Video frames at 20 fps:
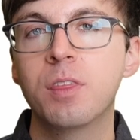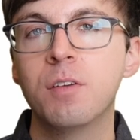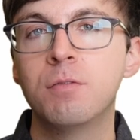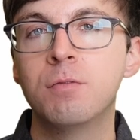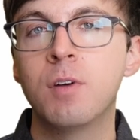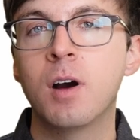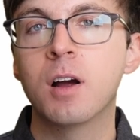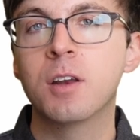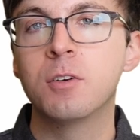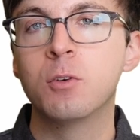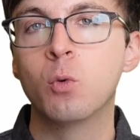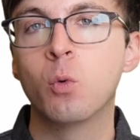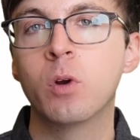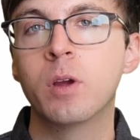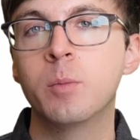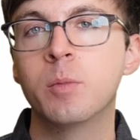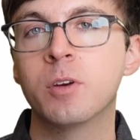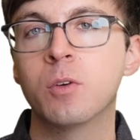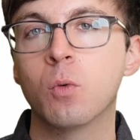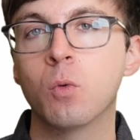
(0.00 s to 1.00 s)
the von
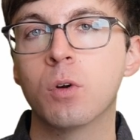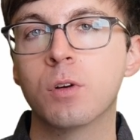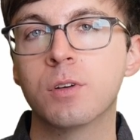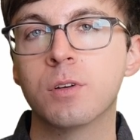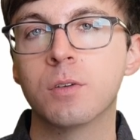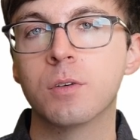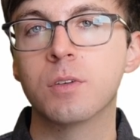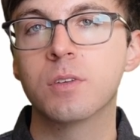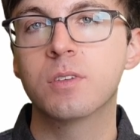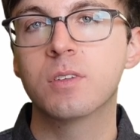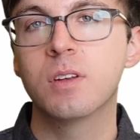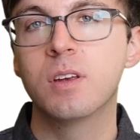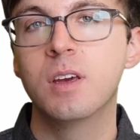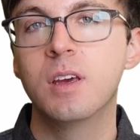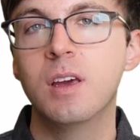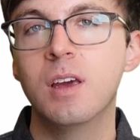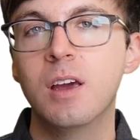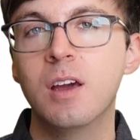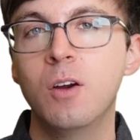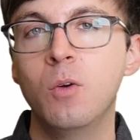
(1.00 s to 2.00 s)
Neumann ordinals.
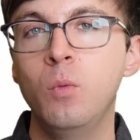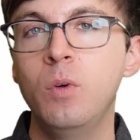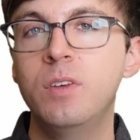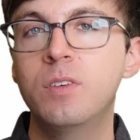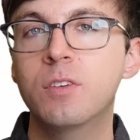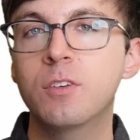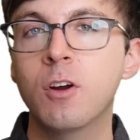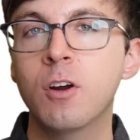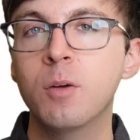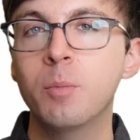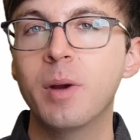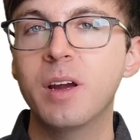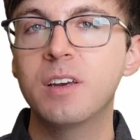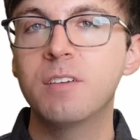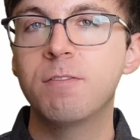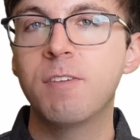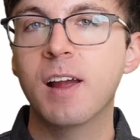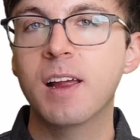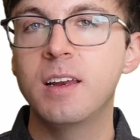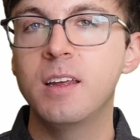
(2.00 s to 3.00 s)
We start by
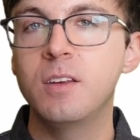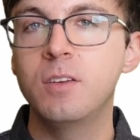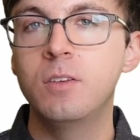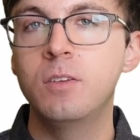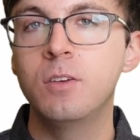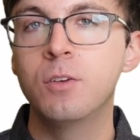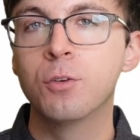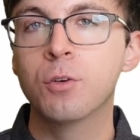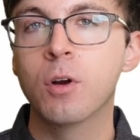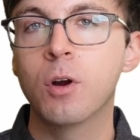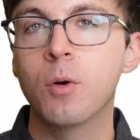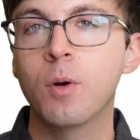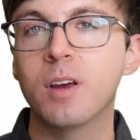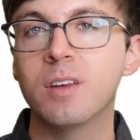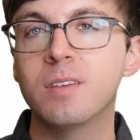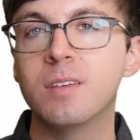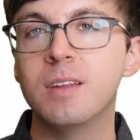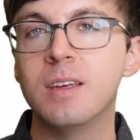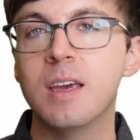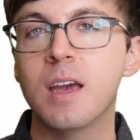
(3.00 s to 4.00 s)
defining 0
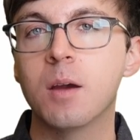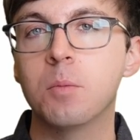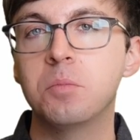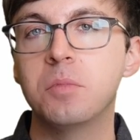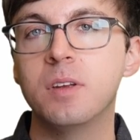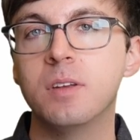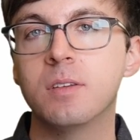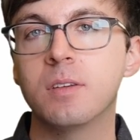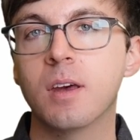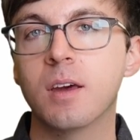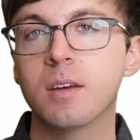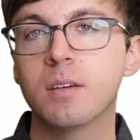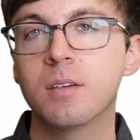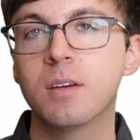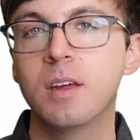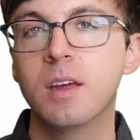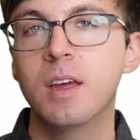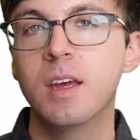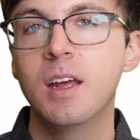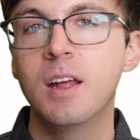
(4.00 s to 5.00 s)
as the empty set.
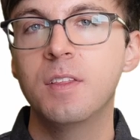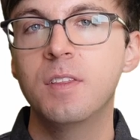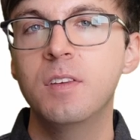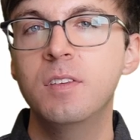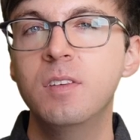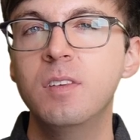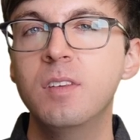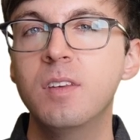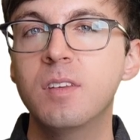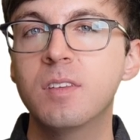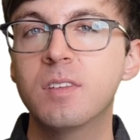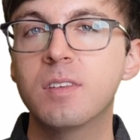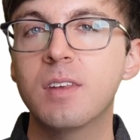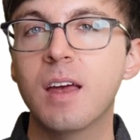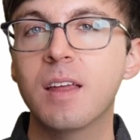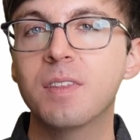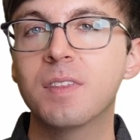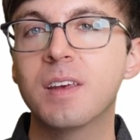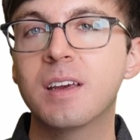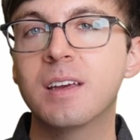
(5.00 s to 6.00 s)
This is a
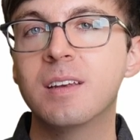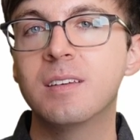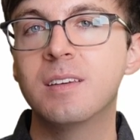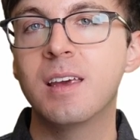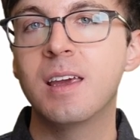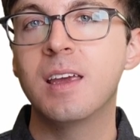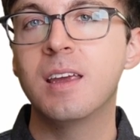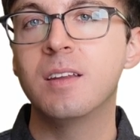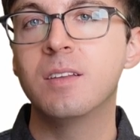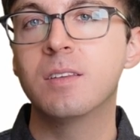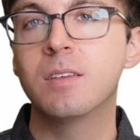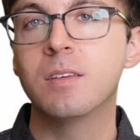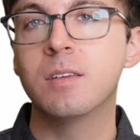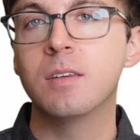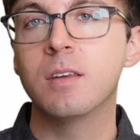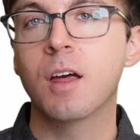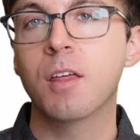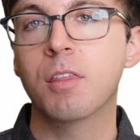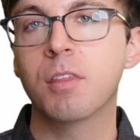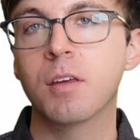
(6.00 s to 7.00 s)
set that contains
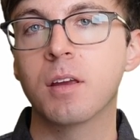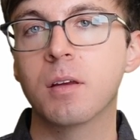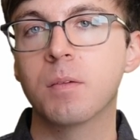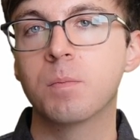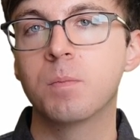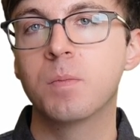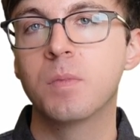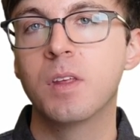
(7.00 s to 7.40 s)
nothing.